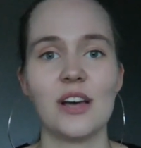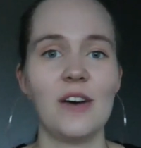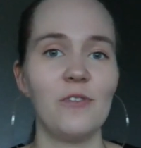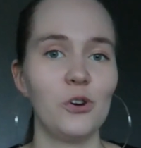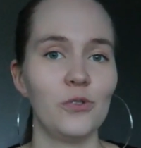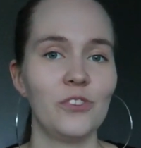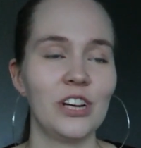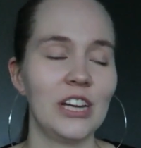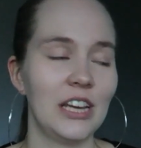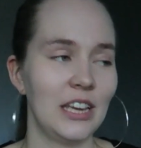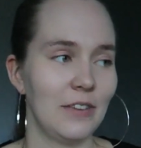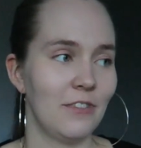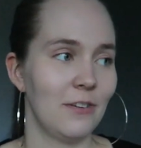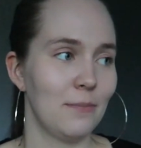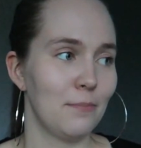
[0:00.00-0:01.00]
I've already
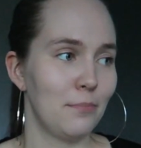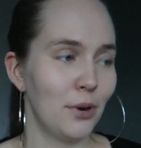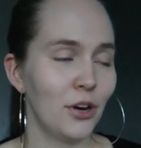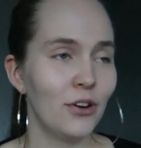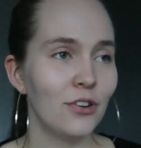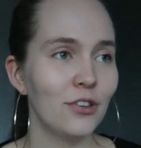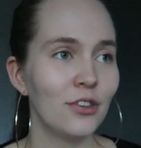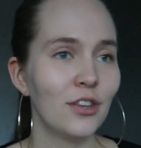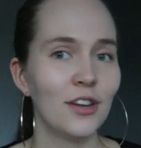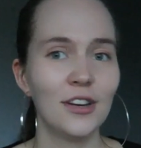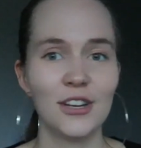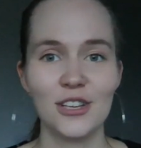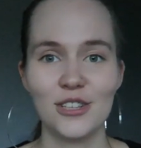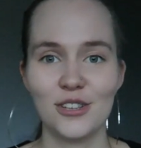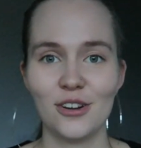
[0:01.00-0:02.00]
given birth,
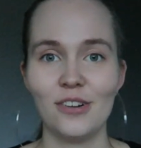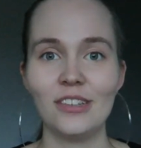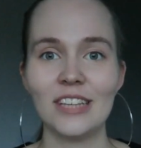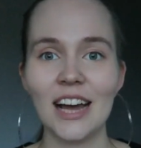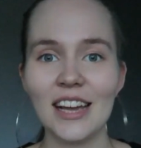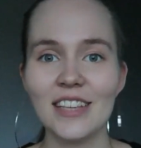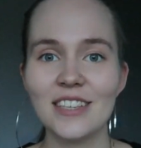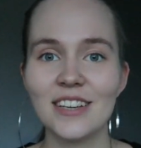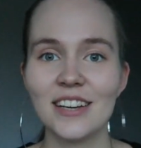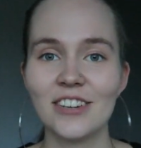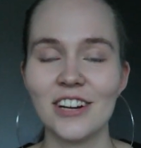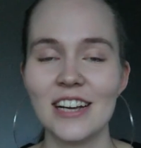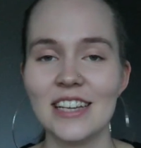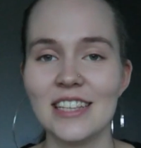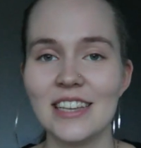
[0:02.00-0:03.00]
so that is
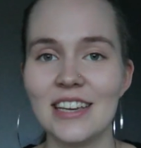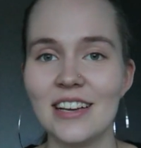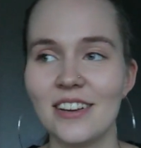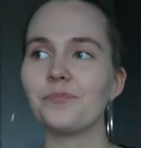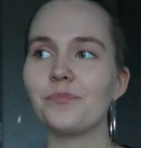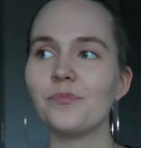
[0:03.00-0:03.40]
crazy.